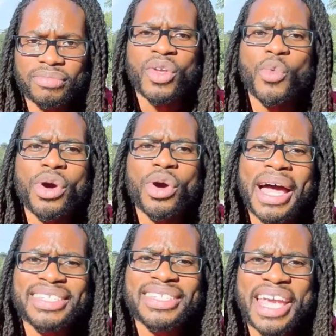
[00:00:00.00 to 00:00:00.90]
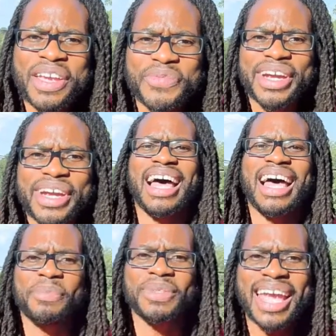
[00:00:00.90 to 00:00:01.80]
What am I saying, friends?
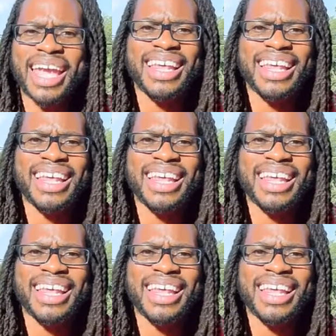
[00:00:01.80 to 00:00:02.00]
I'm saying